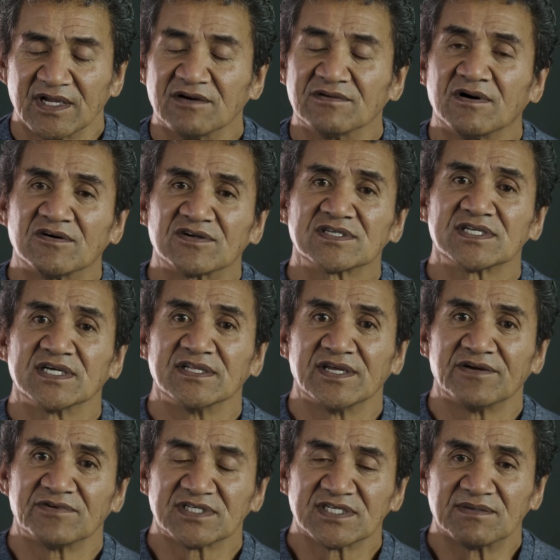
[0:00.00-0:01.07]
honestly,
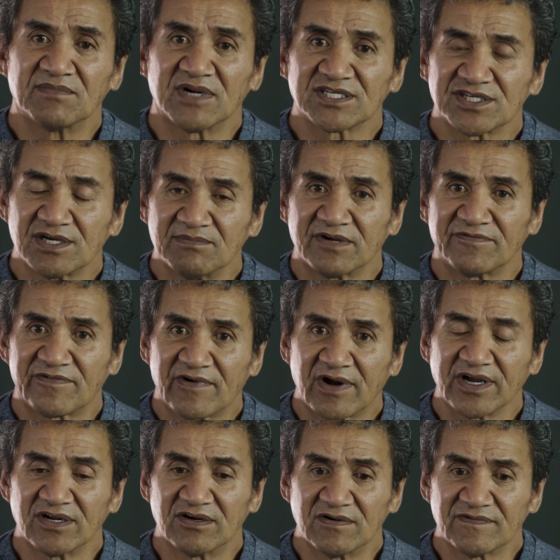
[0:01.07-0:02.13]
there isn't much I'm
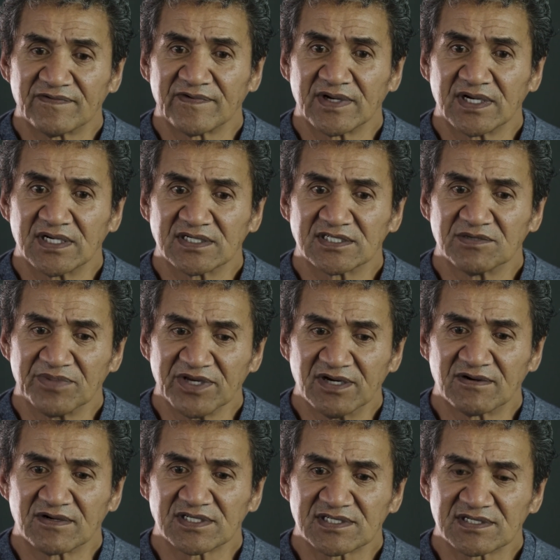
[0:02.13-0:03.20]
afraid of, to be
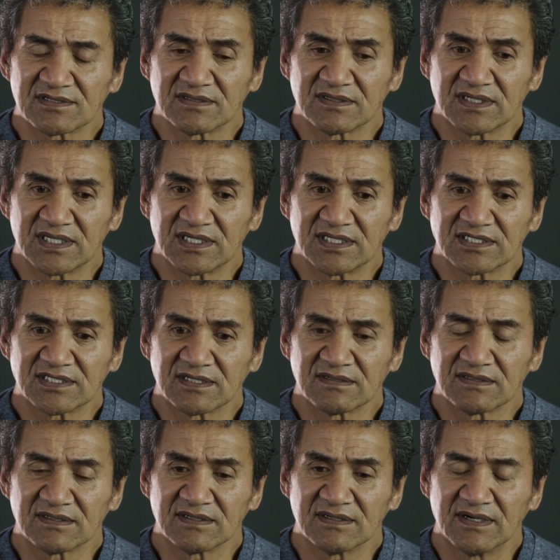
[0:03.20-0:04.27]
honest.
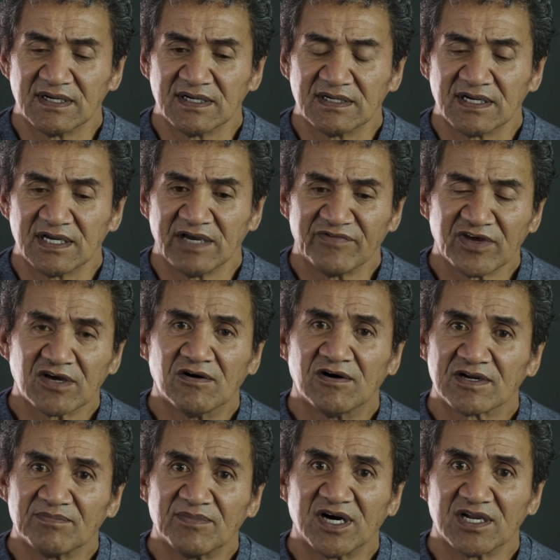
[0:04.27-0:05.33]
Having God
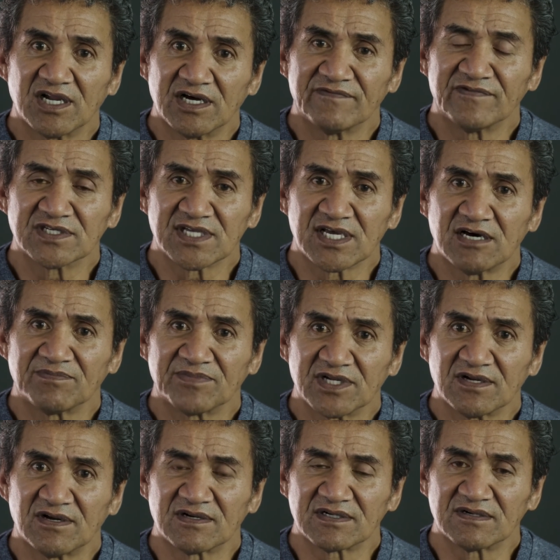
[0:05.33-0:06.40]
in my life has helped a
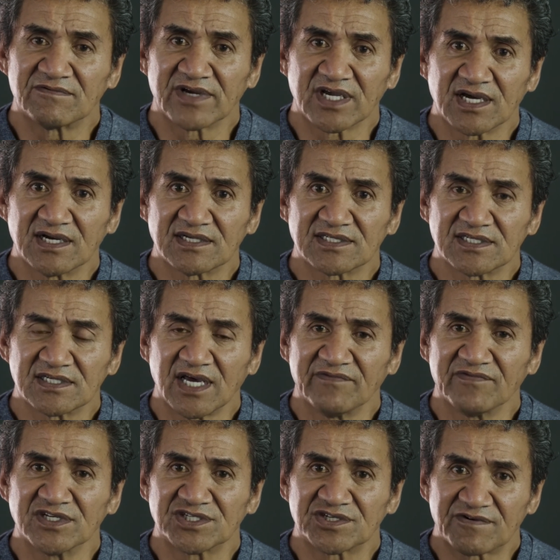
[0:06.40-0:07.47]
lot in regards to
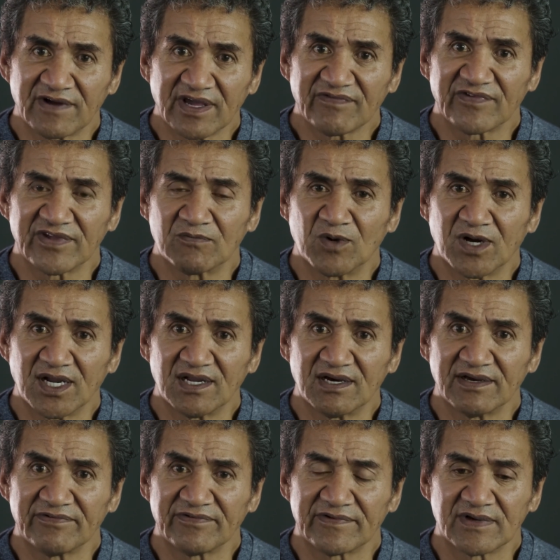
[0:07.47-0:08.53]
having strength in my
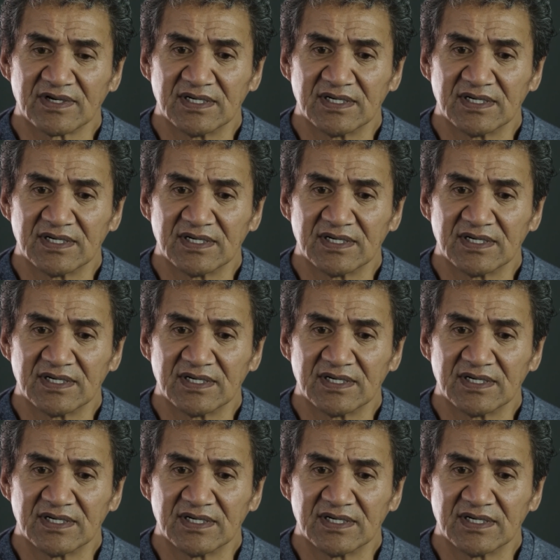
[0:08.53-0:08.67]
life.